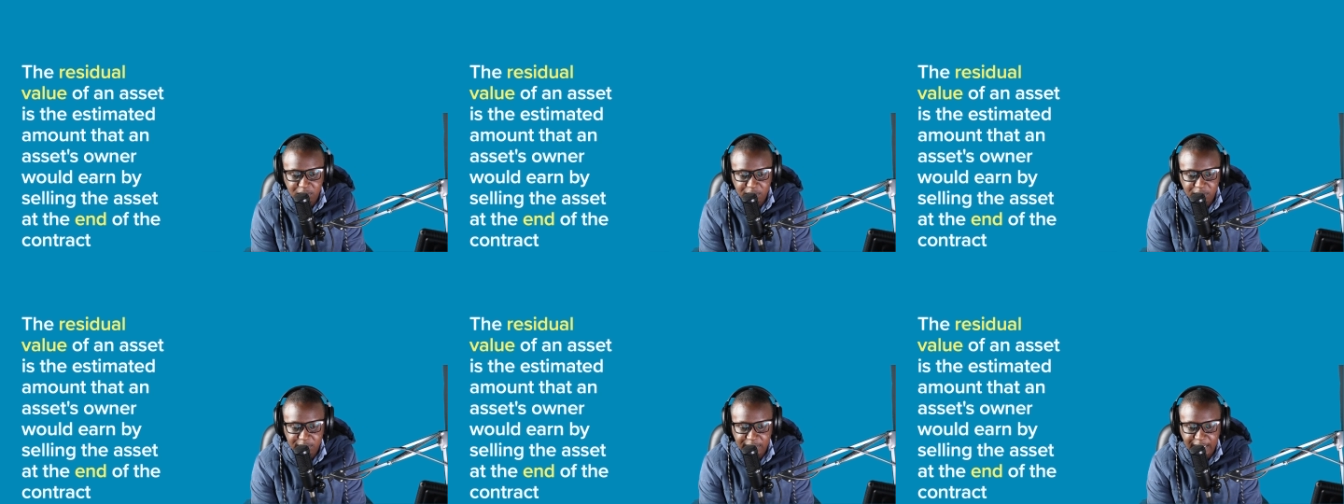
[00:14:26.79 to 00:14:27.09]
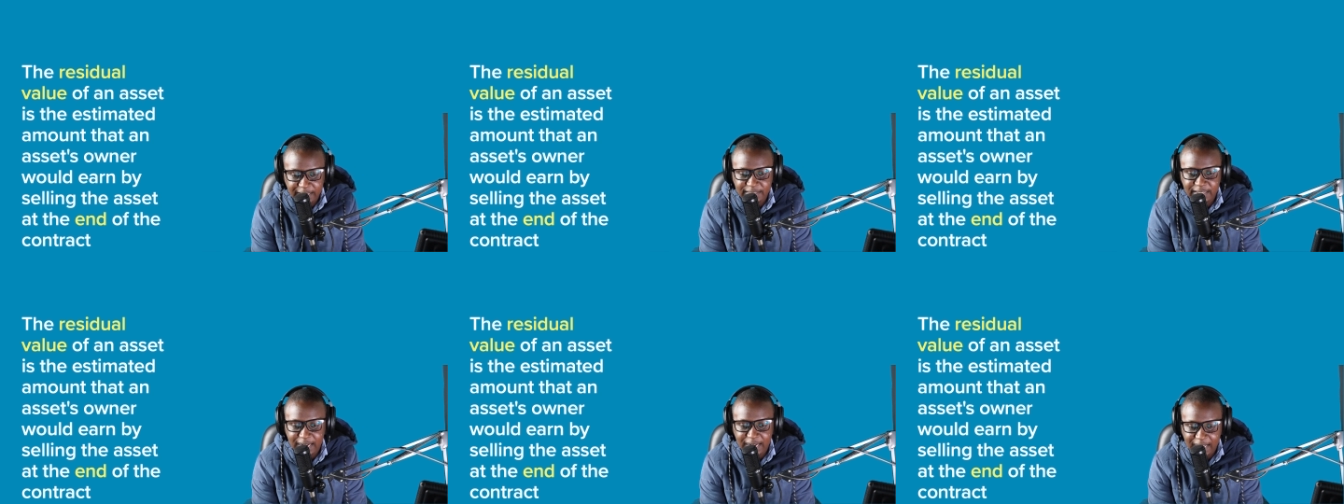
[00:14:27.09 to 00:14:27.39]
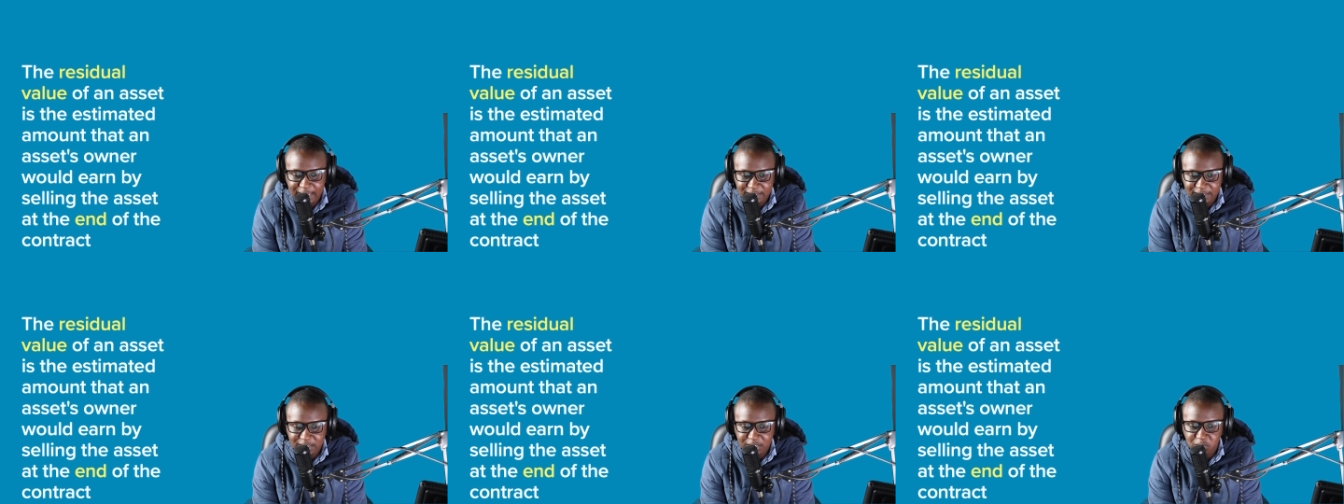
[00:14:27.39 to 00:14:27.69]
that an
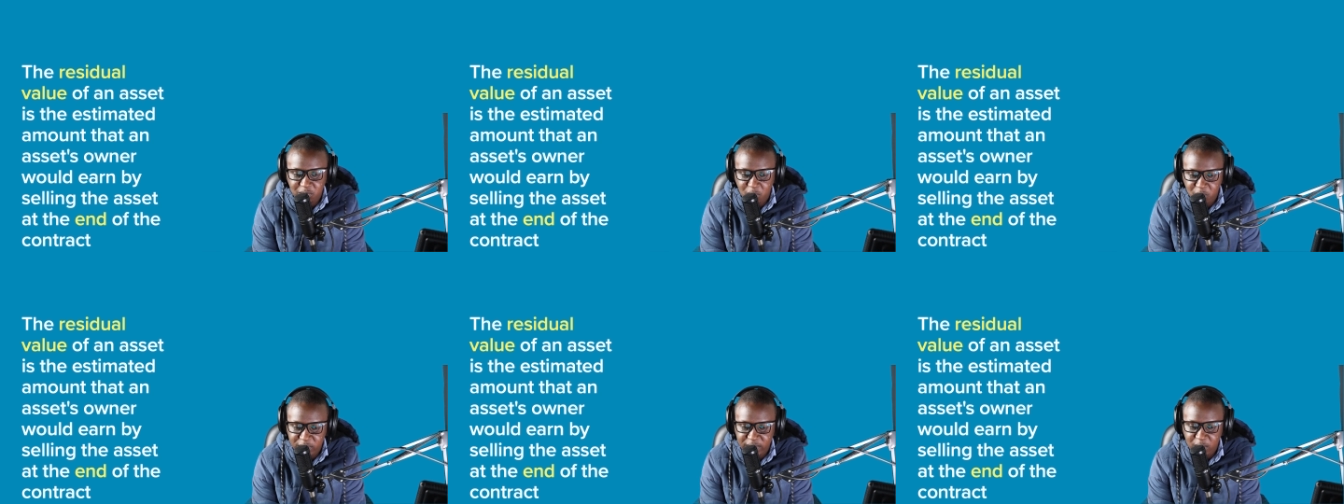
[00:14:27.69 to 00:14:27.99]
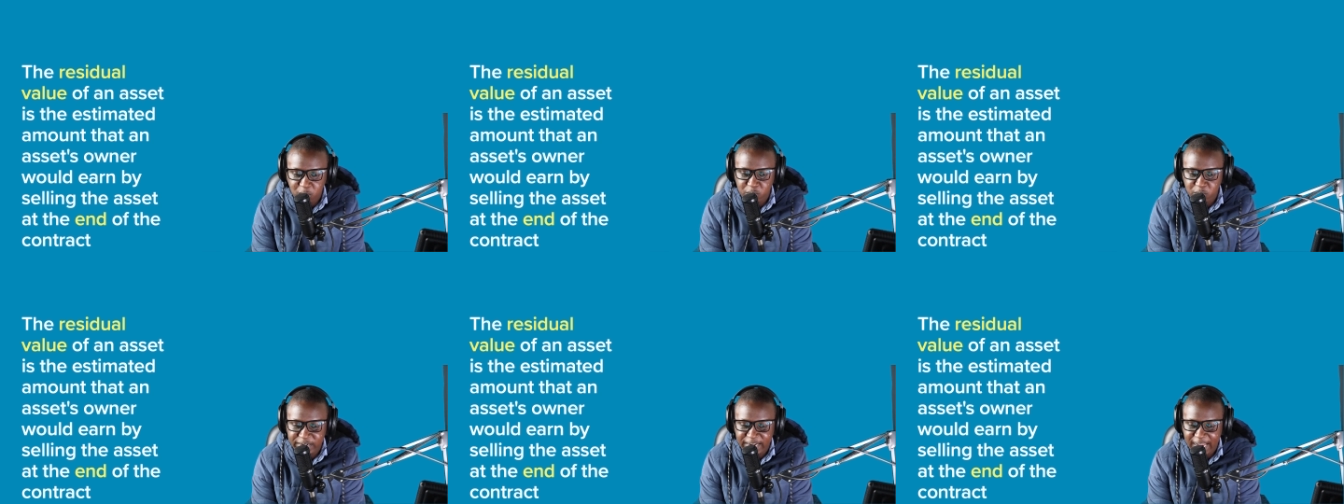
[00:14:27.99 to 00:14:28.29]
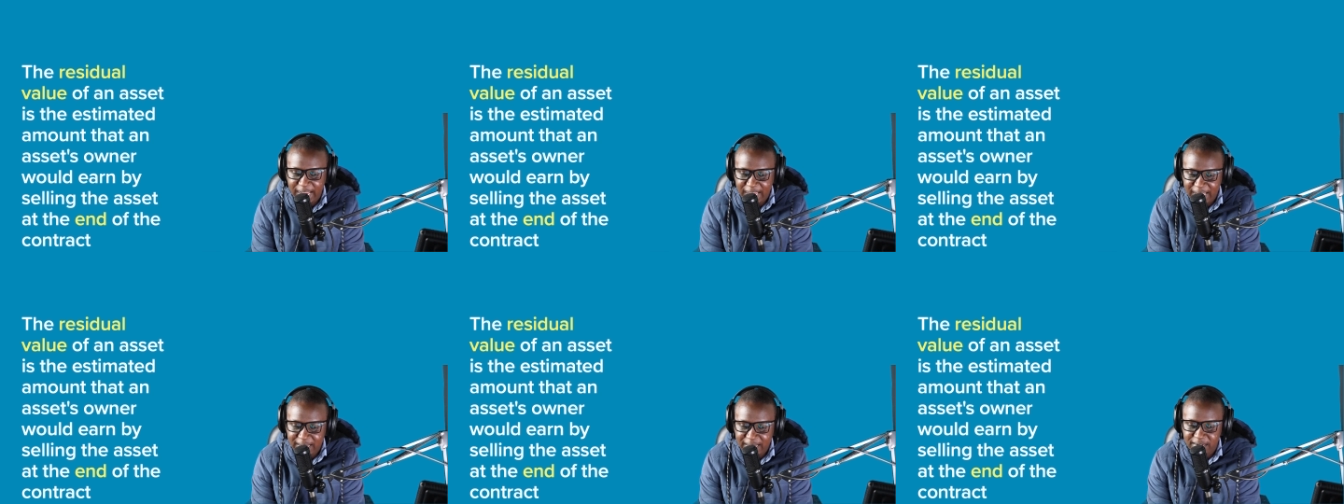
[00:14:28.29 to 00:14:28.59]
asset owner would
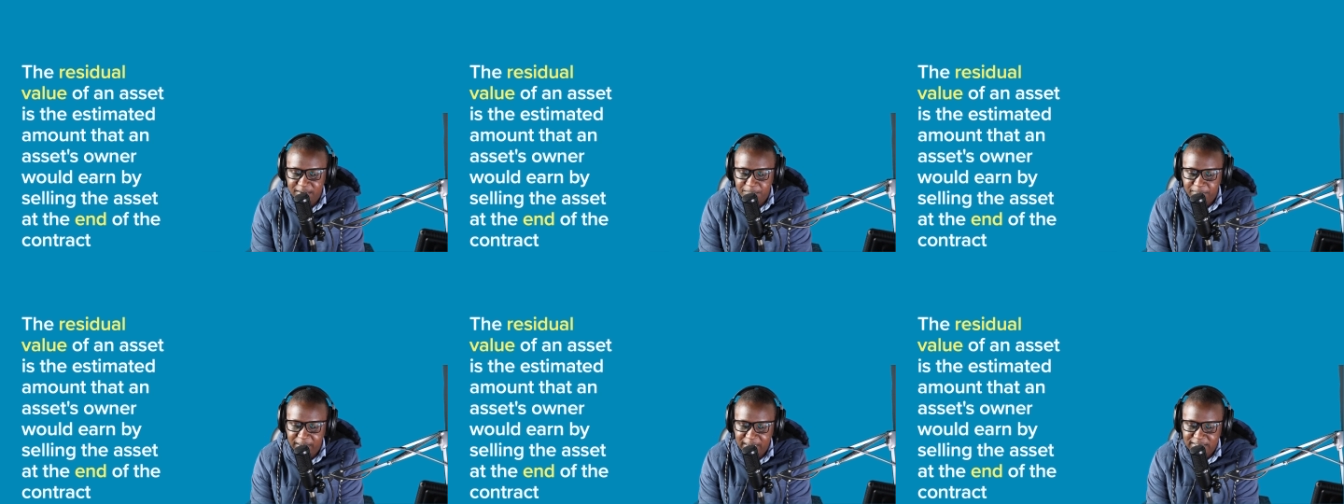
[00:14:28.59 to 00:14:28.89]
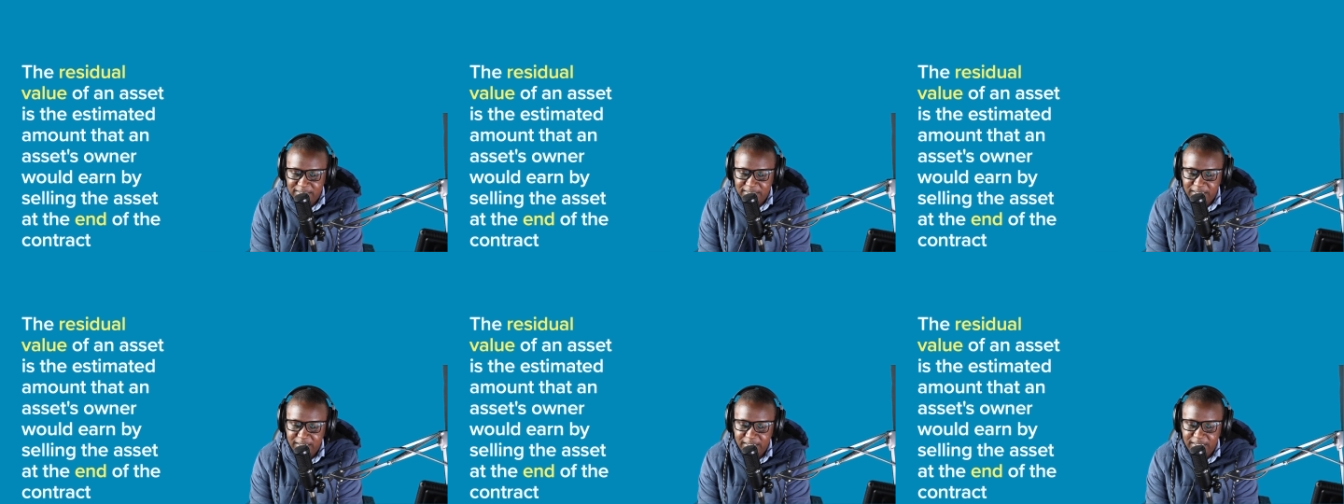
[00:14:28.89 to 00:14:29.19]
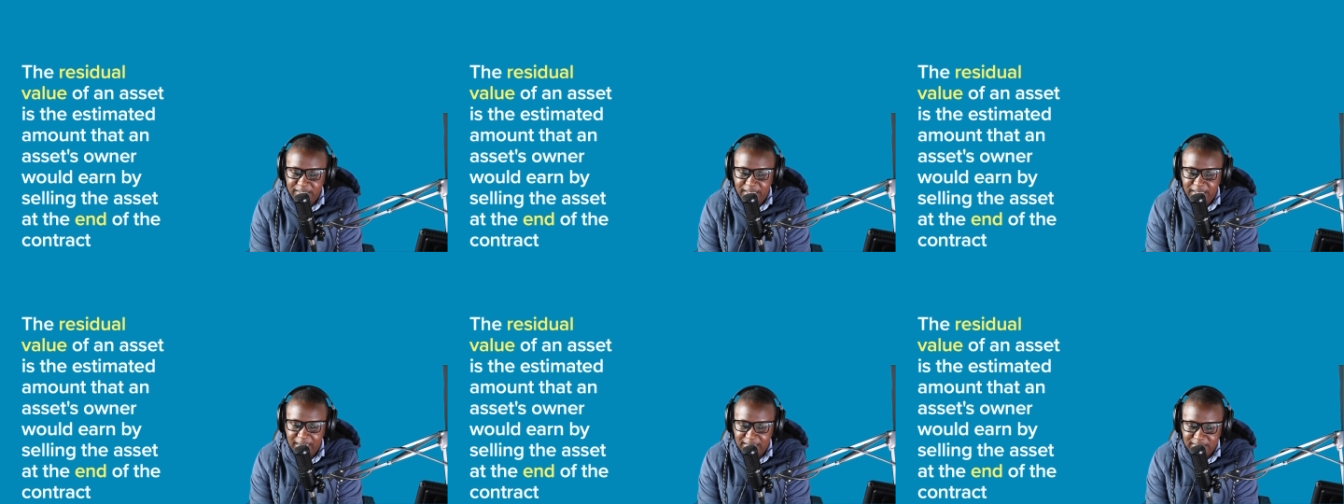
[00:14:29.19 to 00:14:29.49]
earn by selling
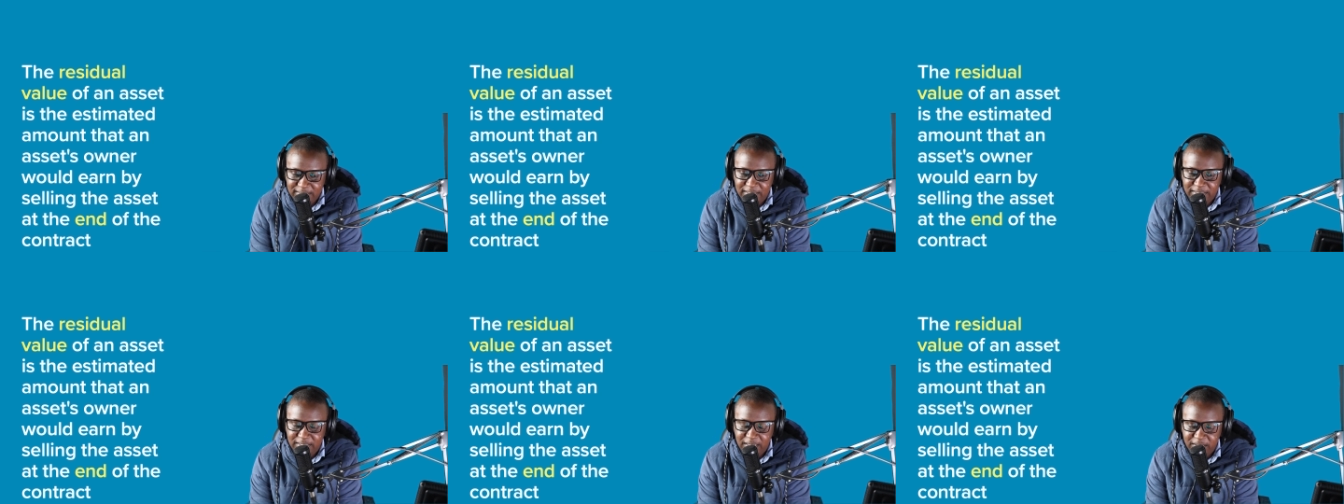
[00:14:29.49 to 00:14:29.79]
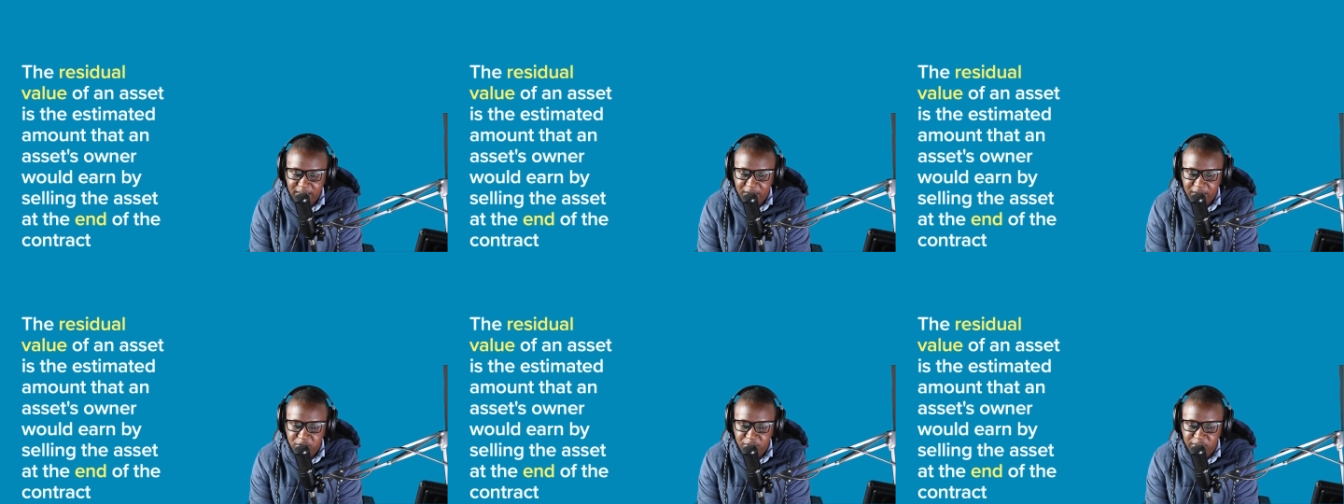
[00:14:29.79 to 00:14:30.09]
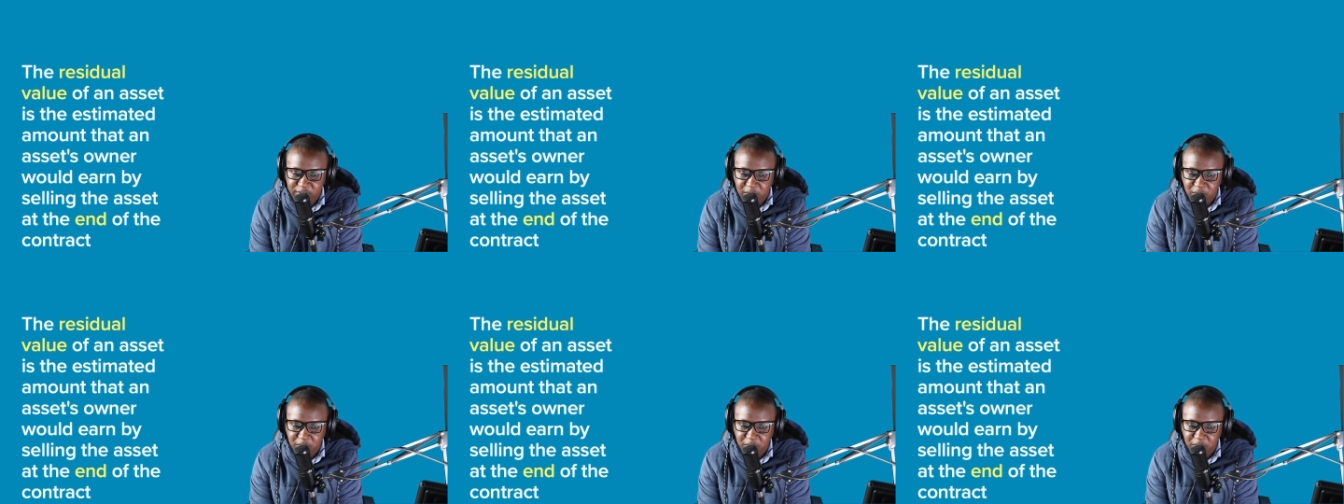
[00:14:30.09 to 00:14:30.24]
the asset at the end of the